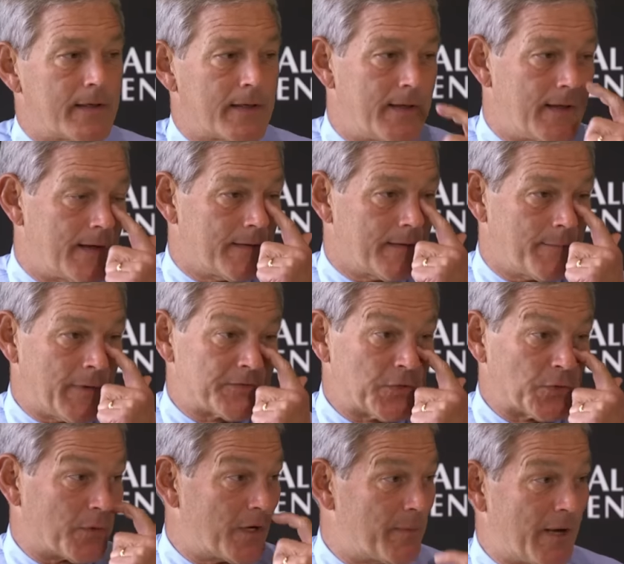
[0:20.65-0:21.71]
Yeah, I'm not too
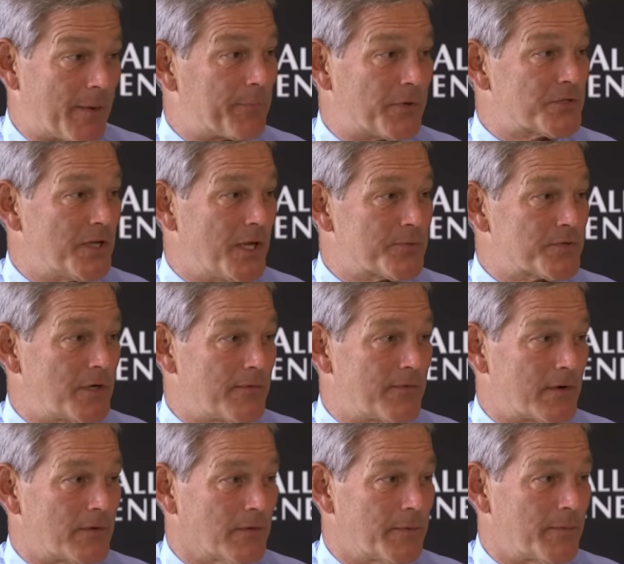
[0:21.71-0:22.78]
worried about perception. I've
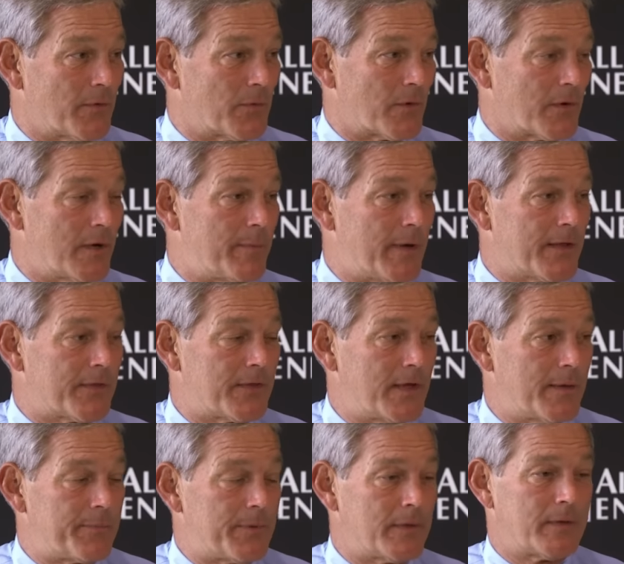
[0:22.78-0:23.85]
never really been worried about
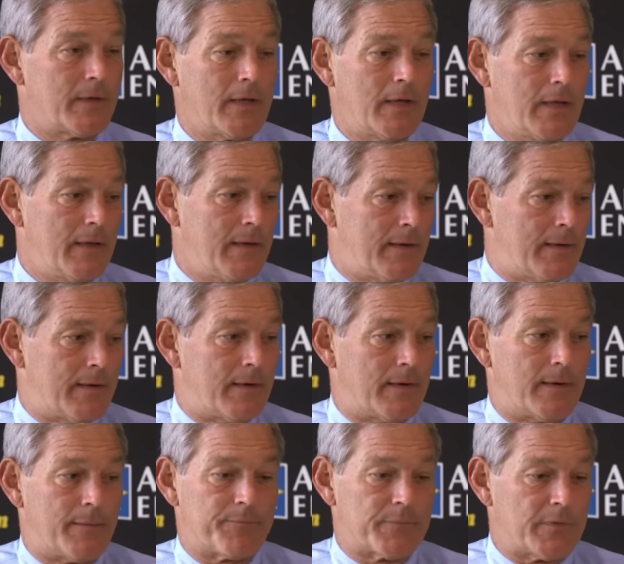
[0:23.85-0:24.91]
that. But
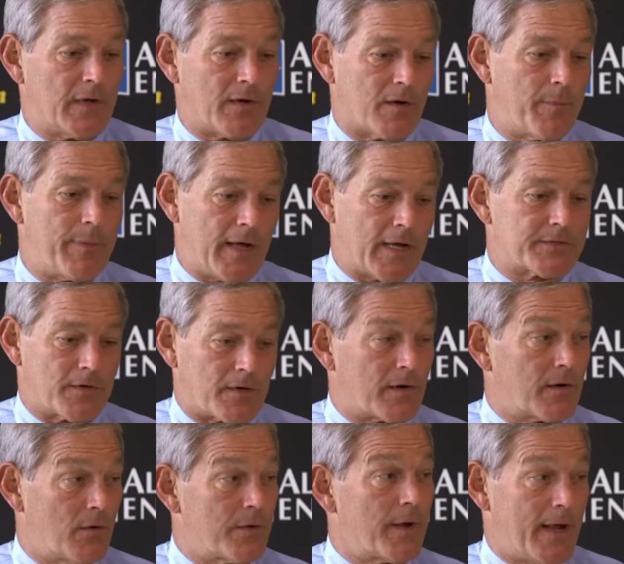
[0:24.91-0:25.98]
I'll go back to
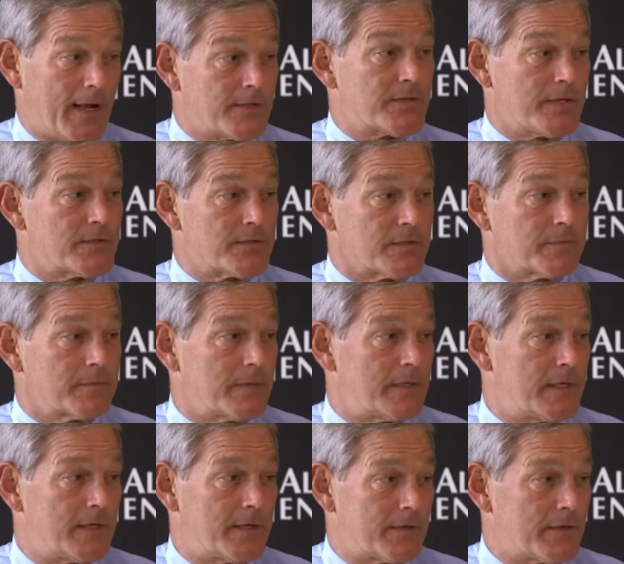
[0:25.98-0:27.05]
our 09 season,
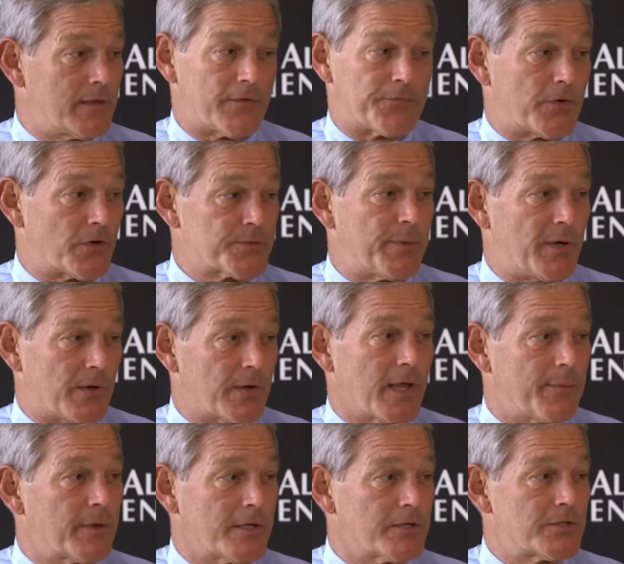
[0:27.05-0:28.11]
that first ball
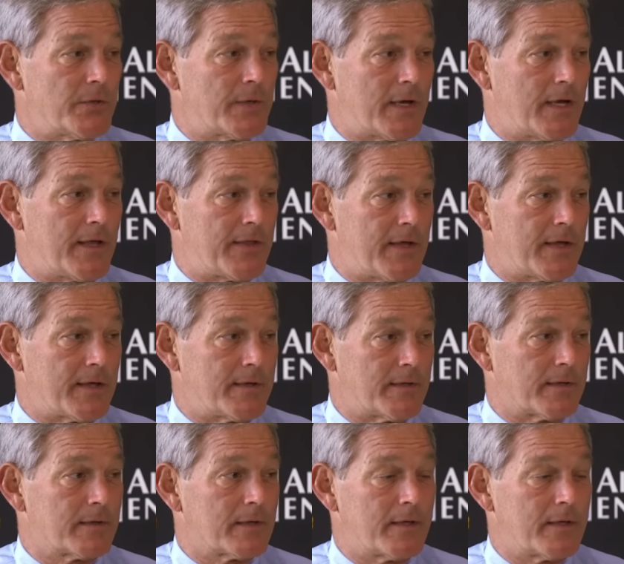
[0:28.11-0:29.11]
game against you and I that year.